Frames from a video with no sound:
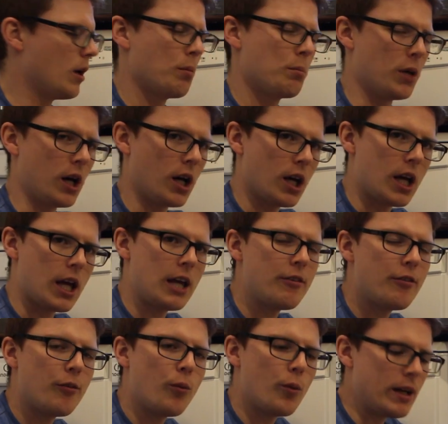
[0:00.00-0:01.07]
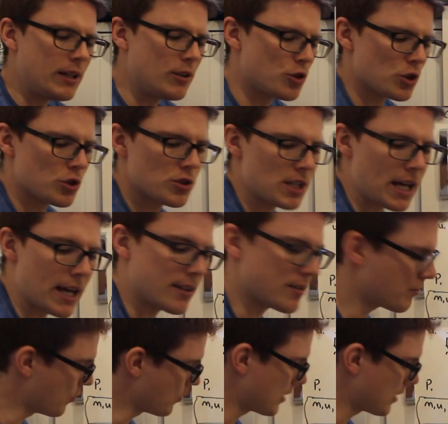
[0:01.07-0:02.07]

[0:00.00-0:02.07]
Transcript: But if we just said for a